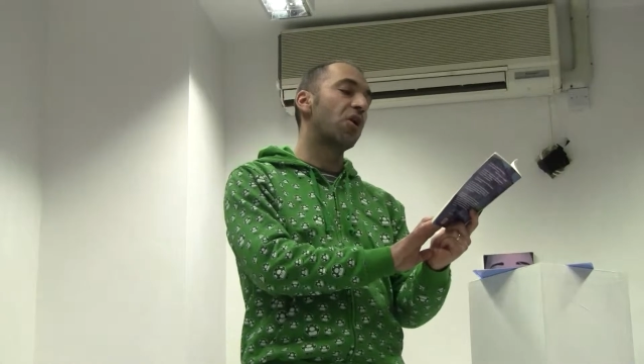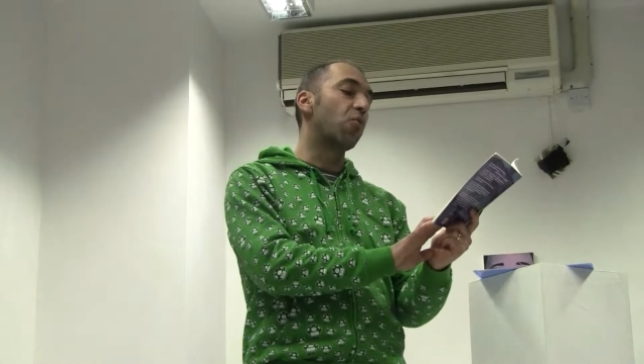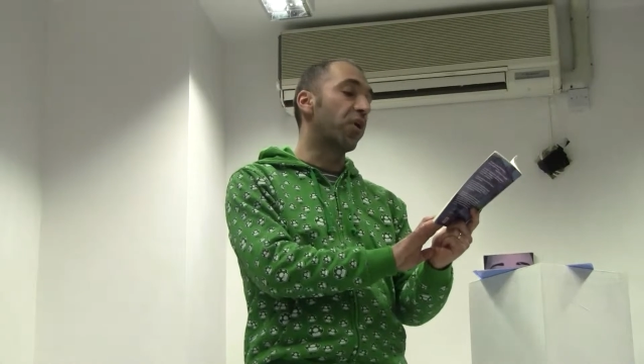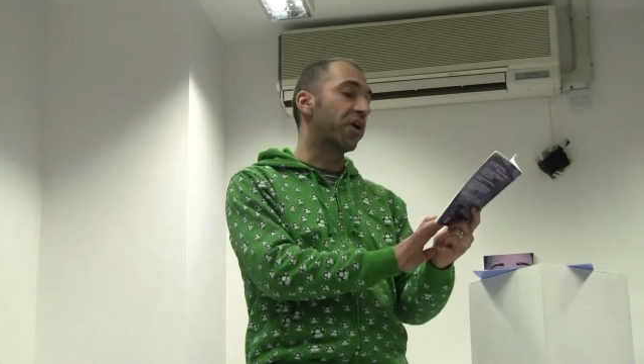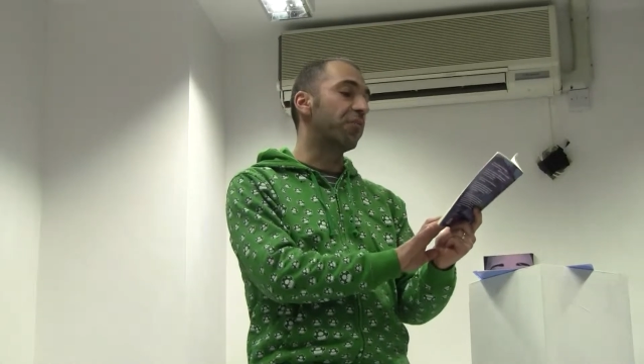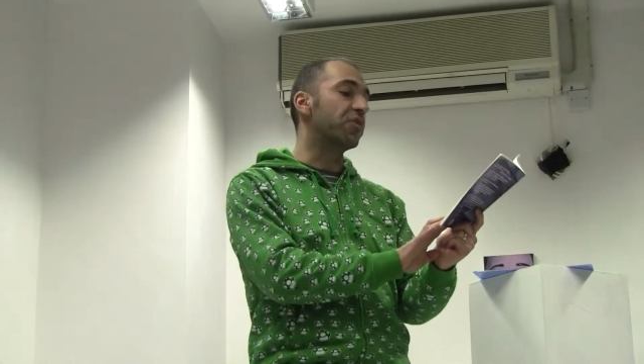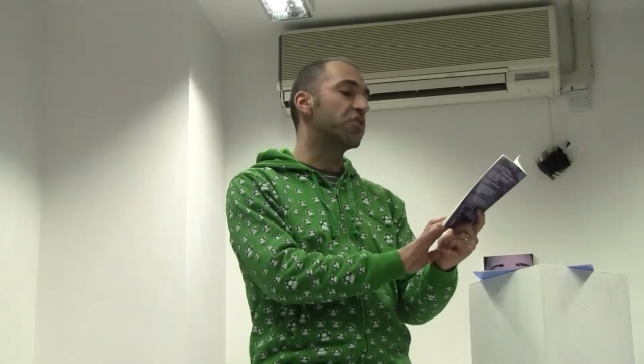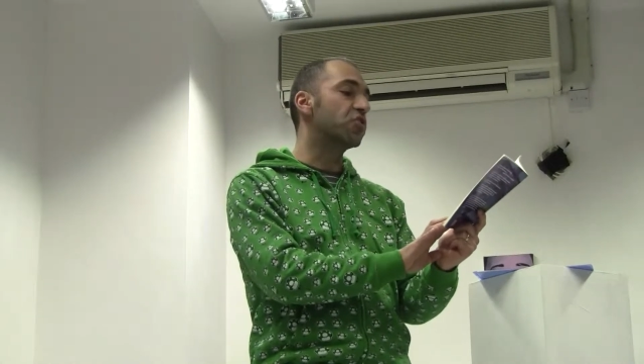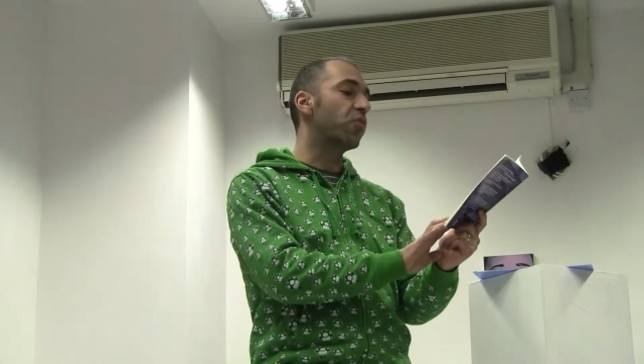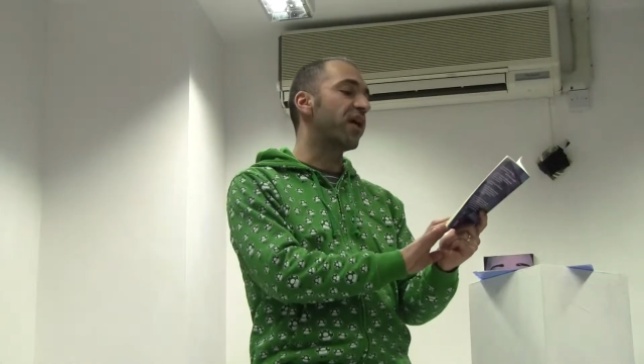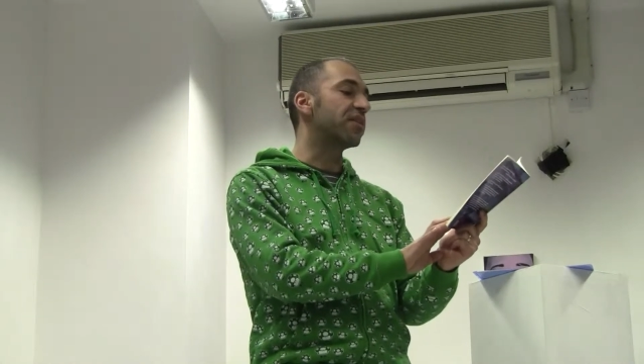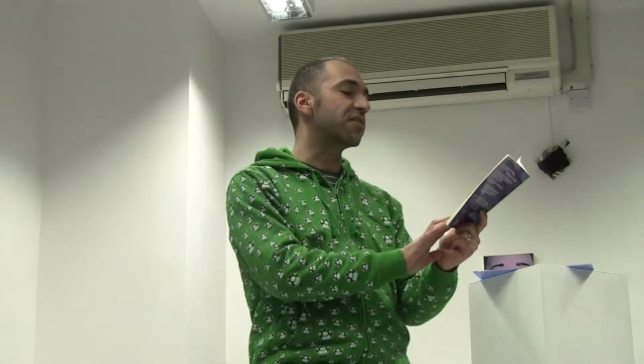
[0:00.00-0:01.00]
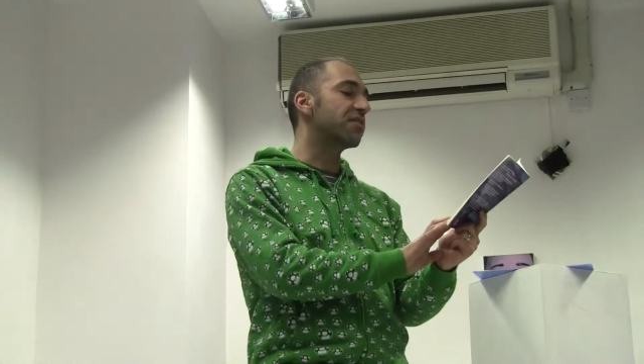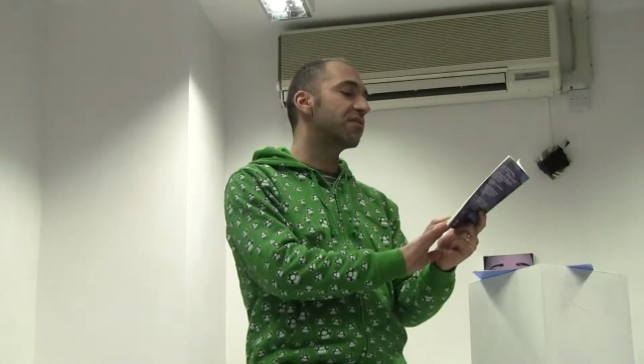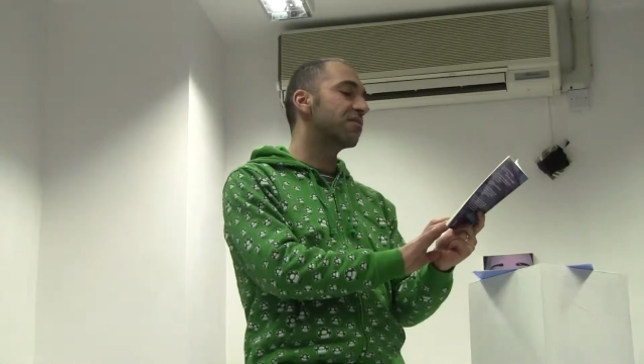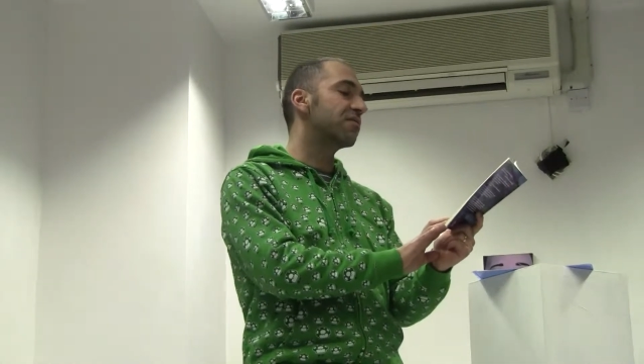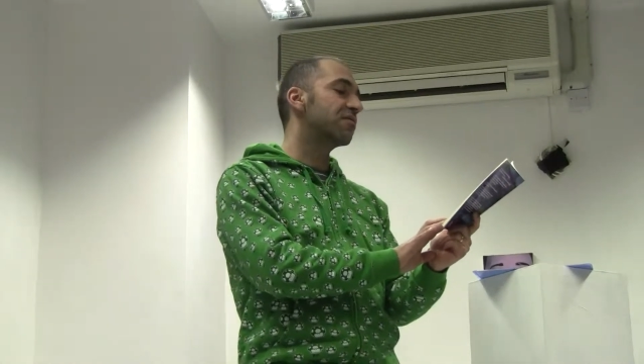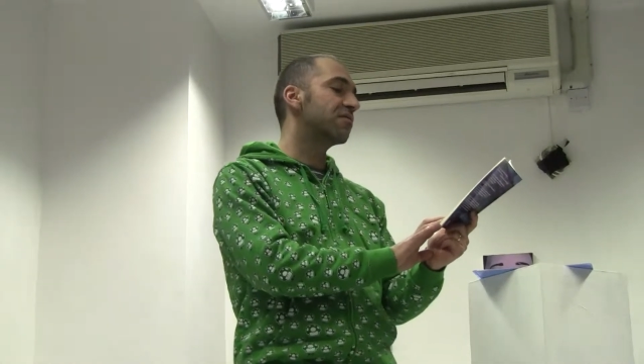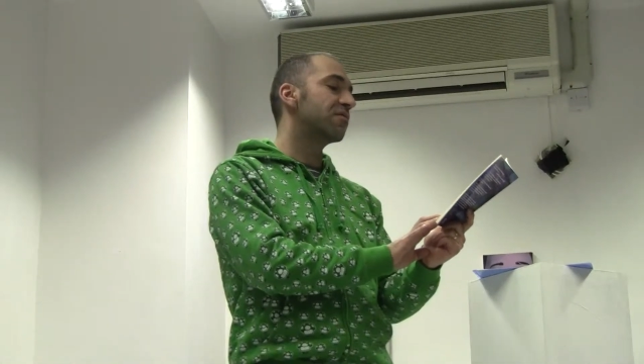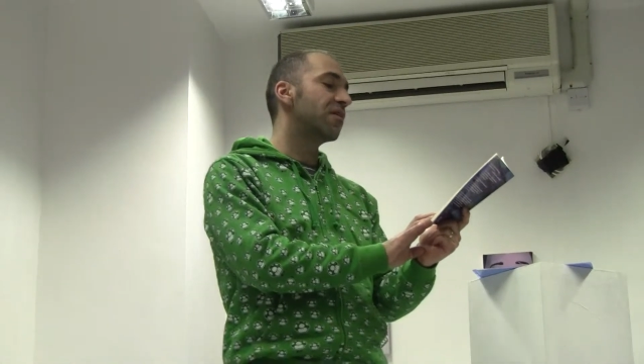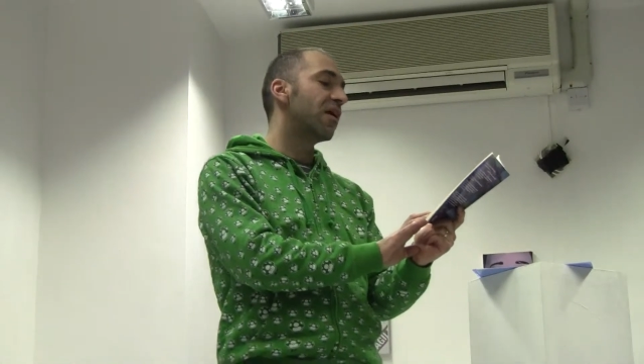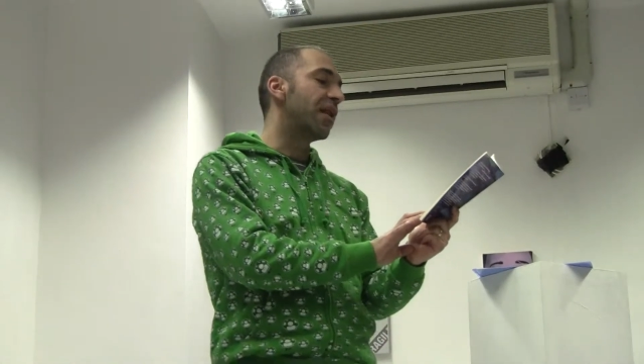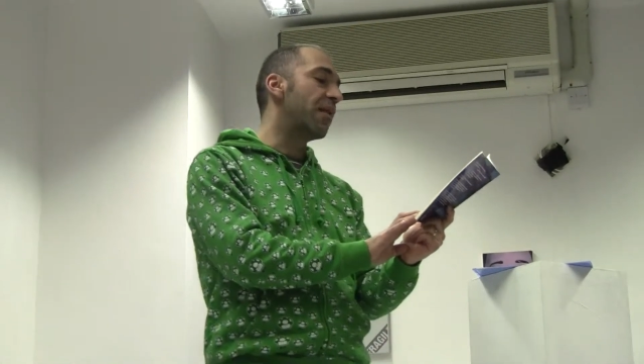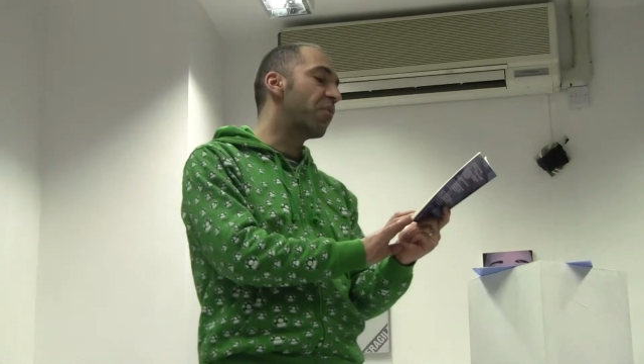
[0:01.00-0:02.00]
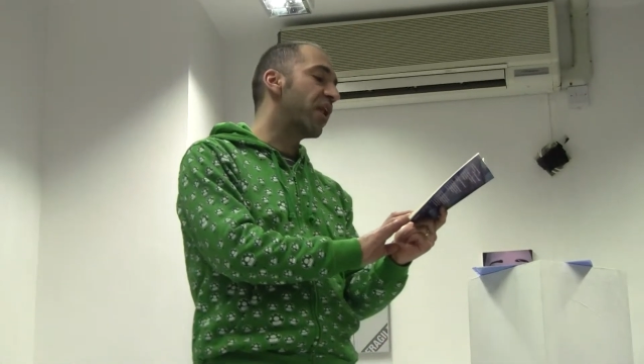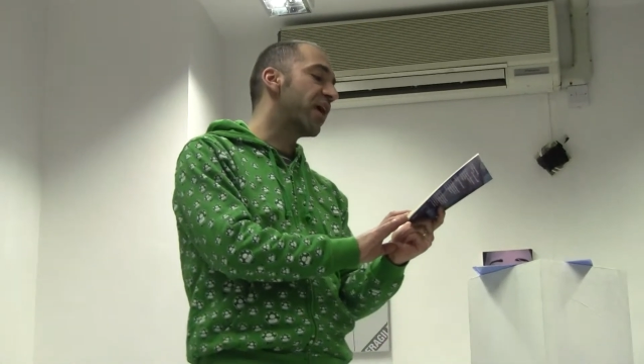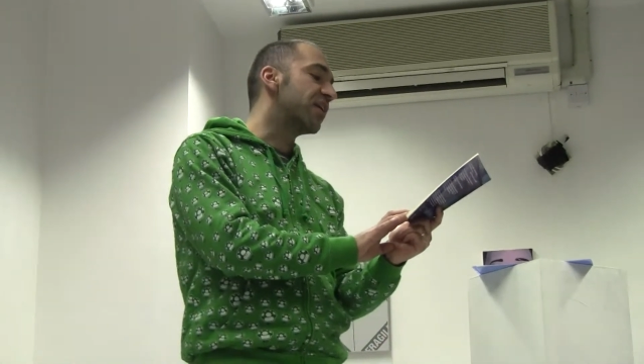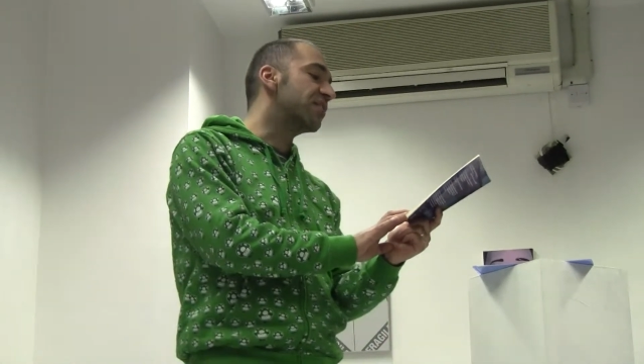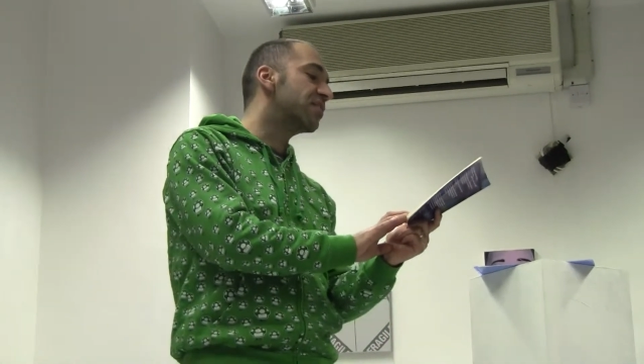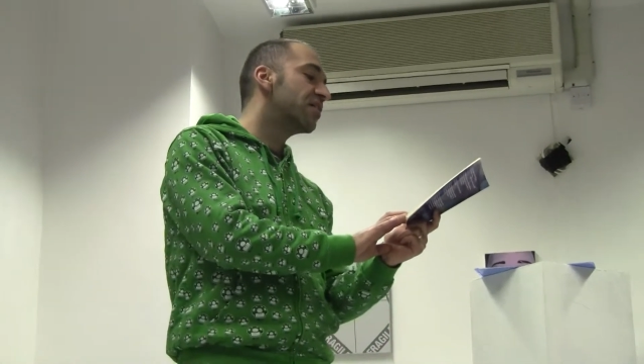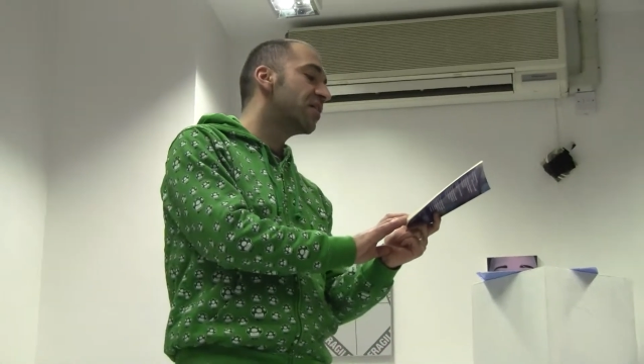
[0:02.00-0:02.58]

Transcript: Work up a sweat. Lemonade,